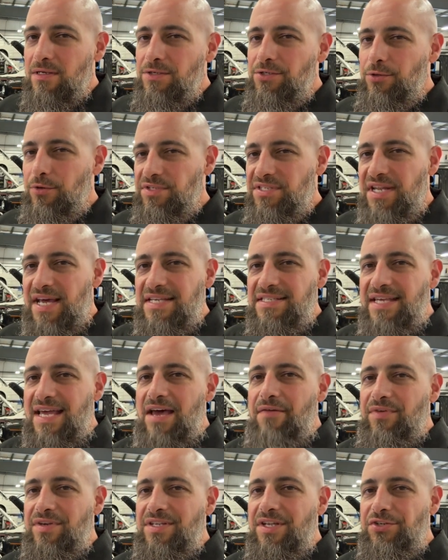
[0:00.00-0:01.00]
So it's nice to
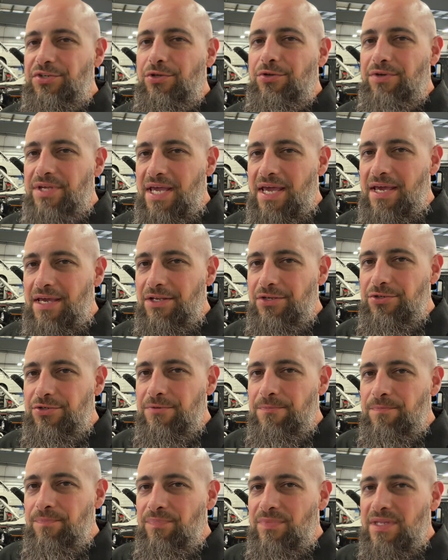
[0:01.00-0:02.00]
have a digital gauge,
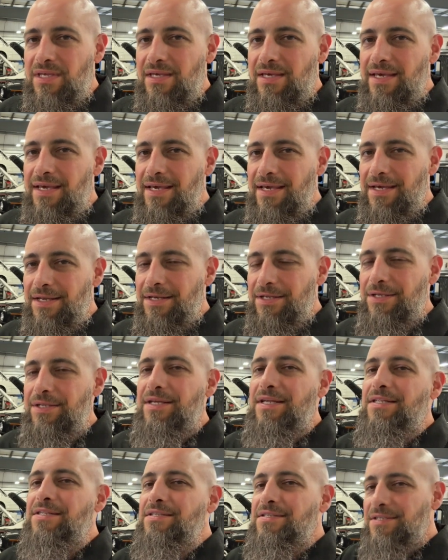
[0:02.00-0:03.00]
and
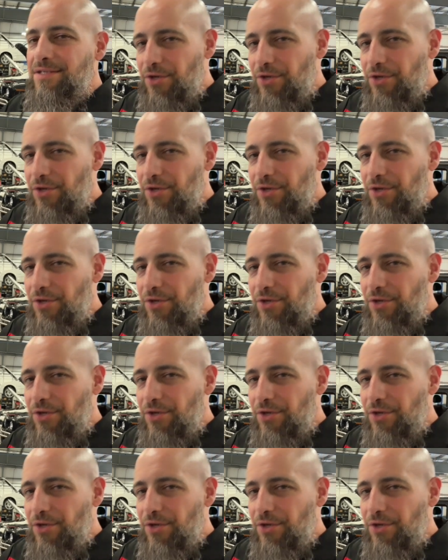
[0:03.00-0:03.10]
it's